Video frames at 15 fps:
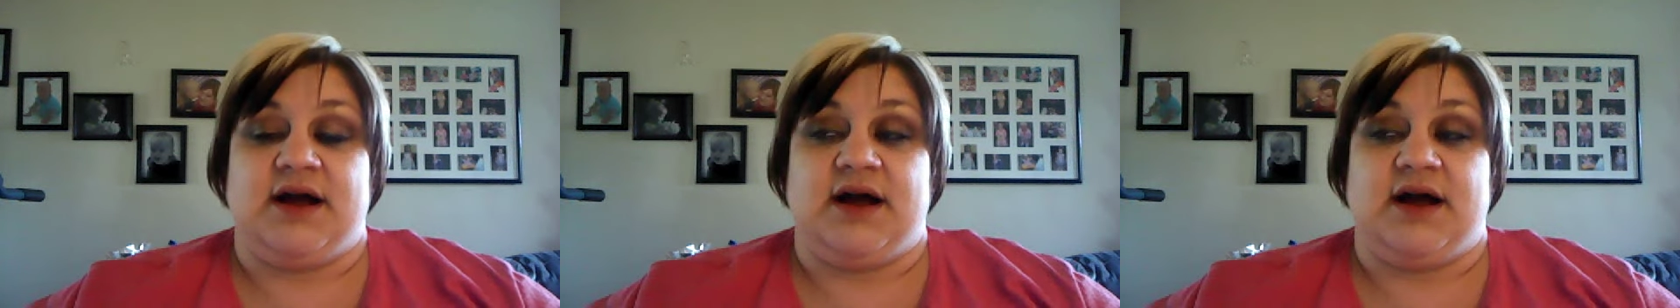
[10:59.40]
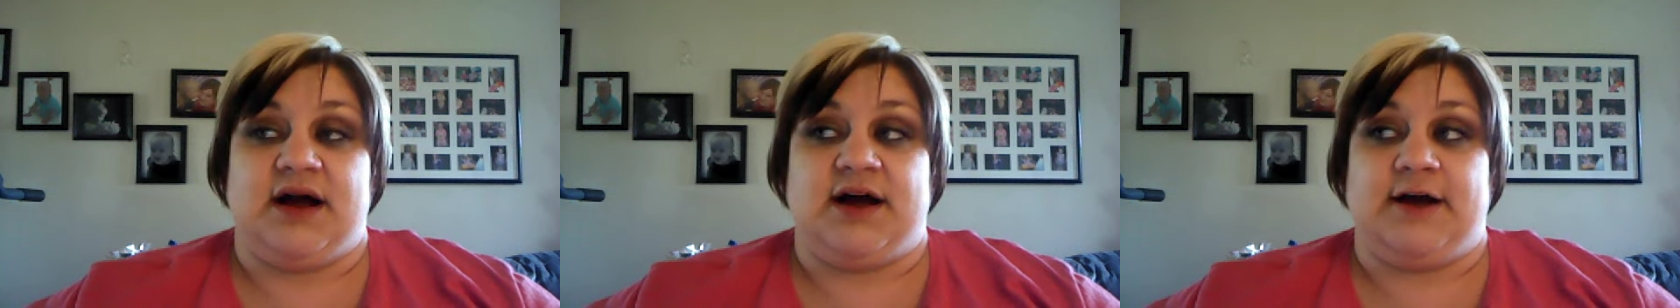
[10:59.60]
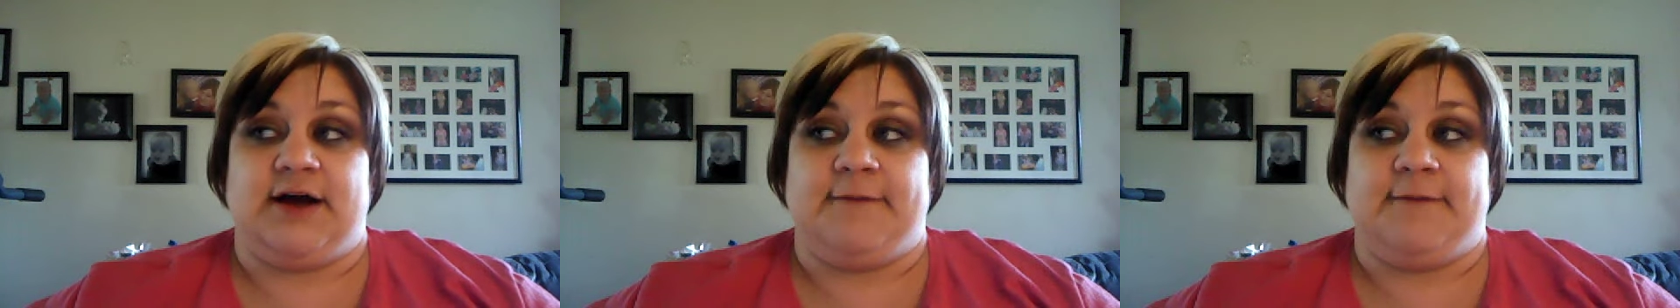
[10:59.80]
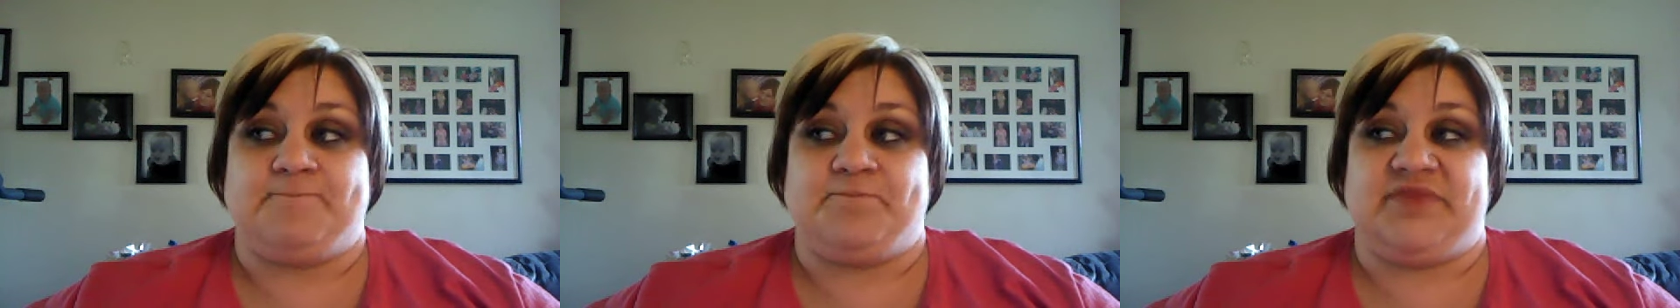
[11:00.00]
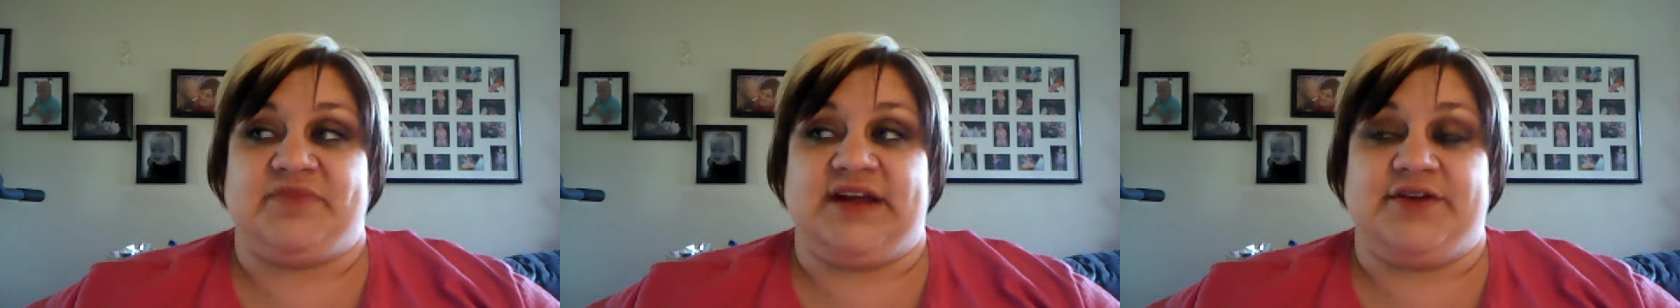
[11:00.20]
Um,
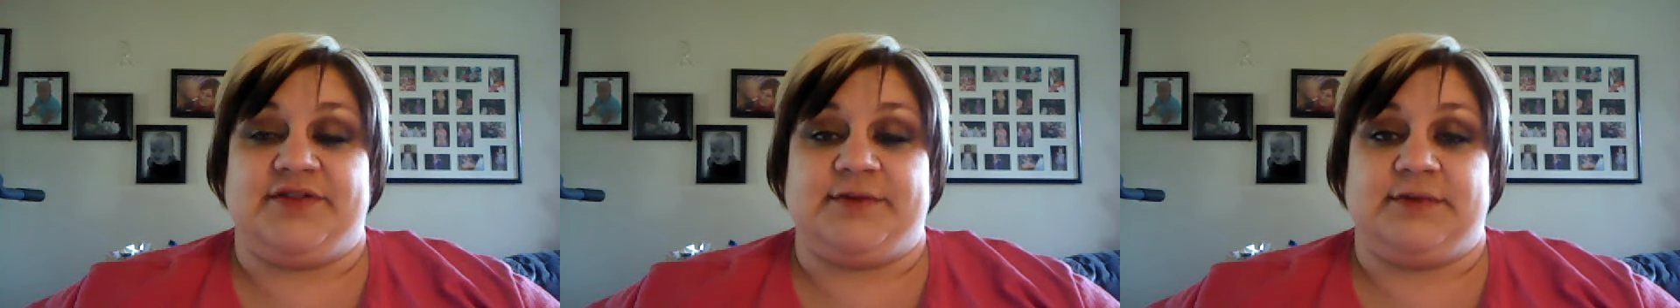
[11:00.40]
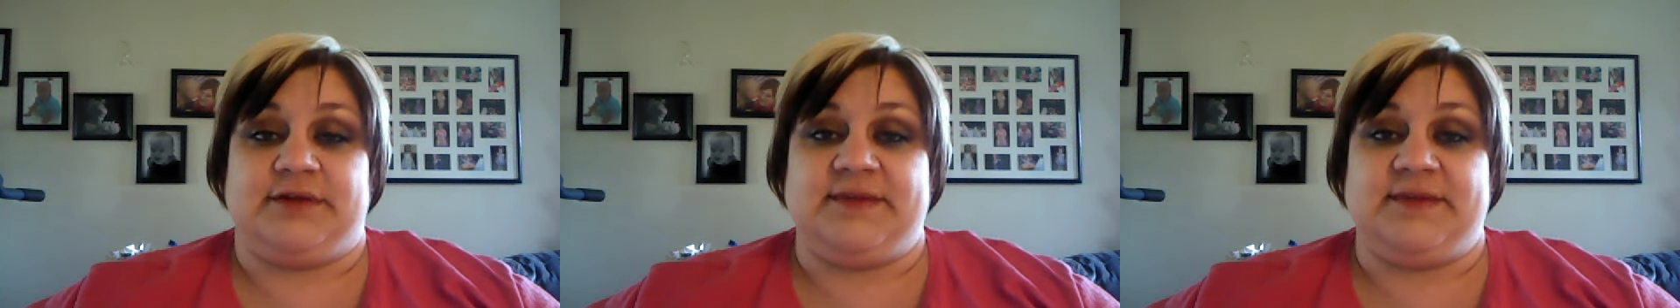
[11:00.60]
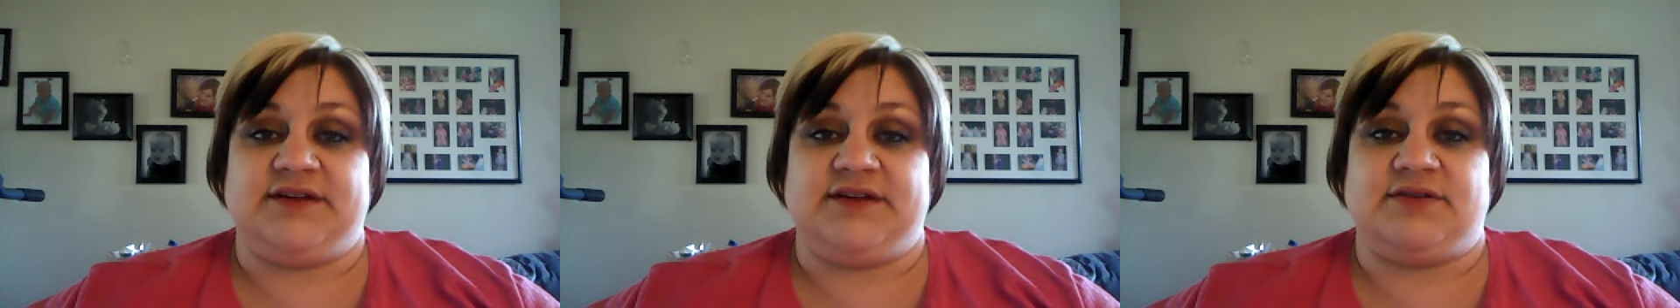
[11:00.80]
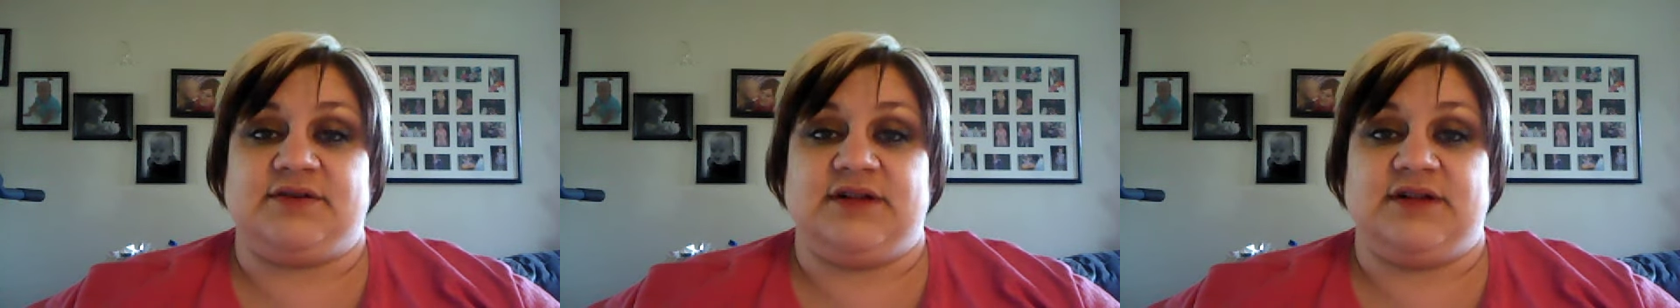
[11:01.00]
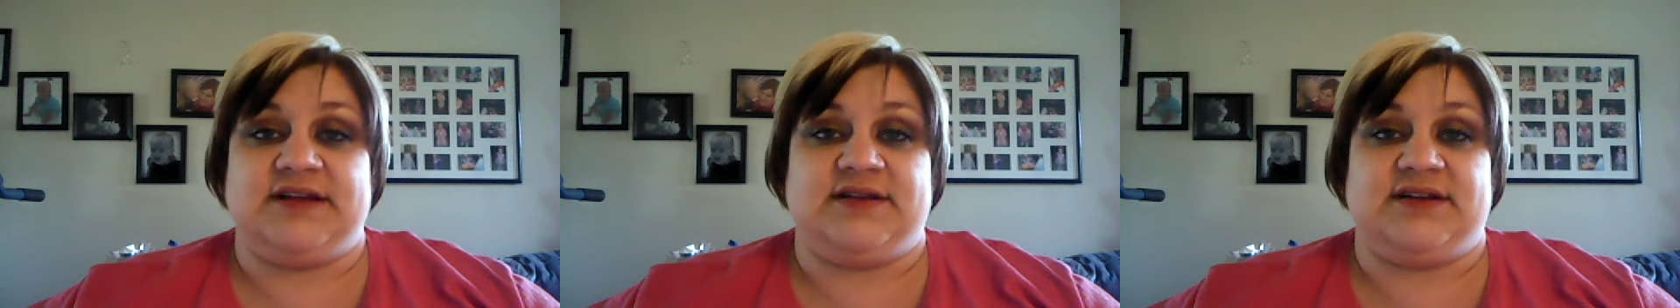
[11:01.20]
now, the Lamictal, it